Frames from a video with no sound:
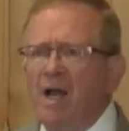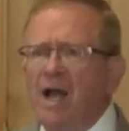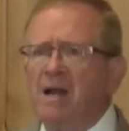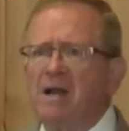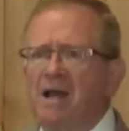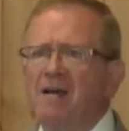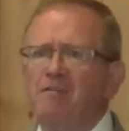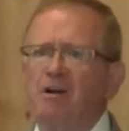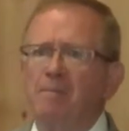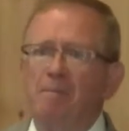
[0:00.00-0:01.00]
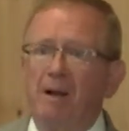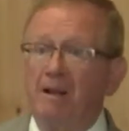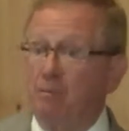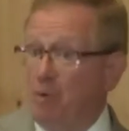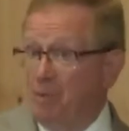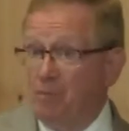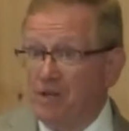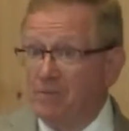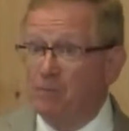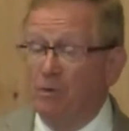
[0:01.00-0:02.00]
And inevitably, when
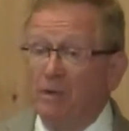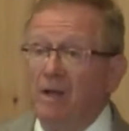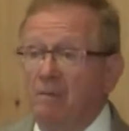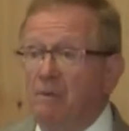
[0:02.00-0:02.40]
people